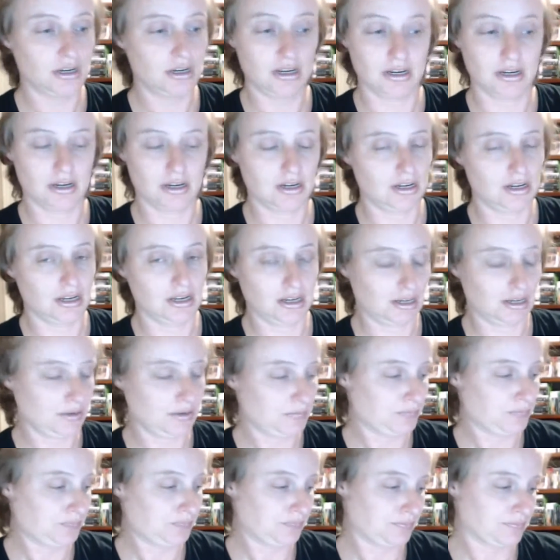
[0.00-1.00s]

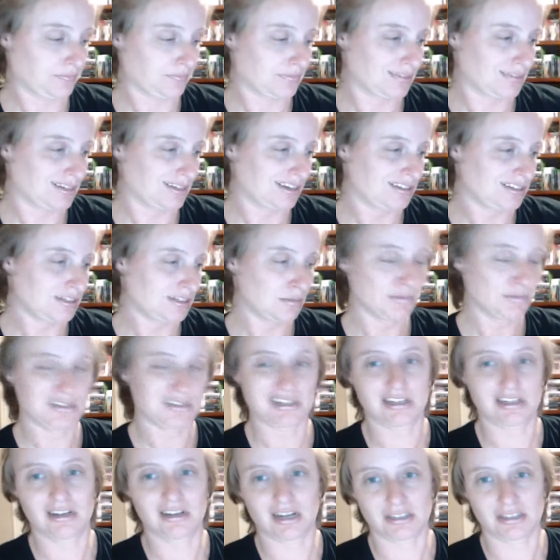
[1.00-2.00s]
It's almost like you
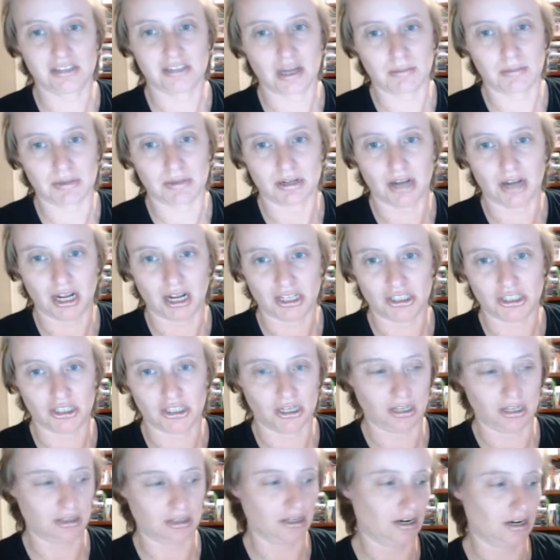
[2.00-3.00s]
got Tamagotchi in
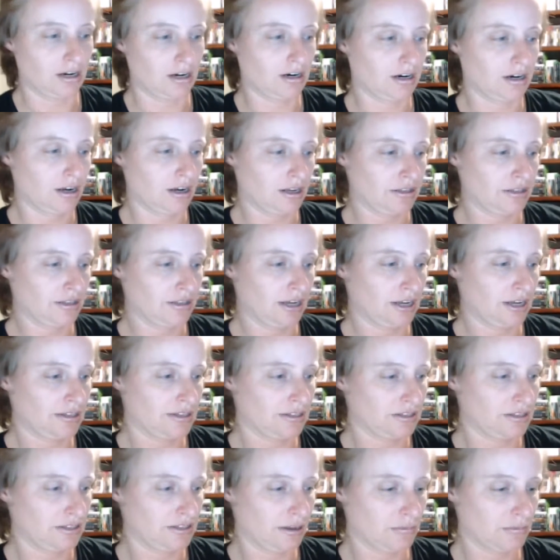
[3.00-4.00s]
there at the
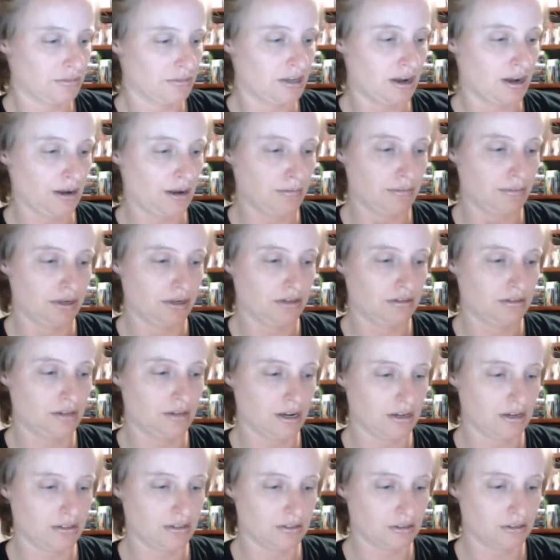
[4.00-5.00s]
same time, but not as
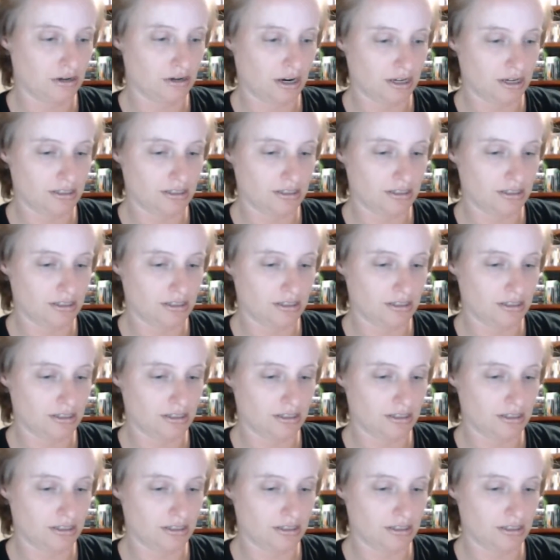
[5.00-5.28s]
crazy.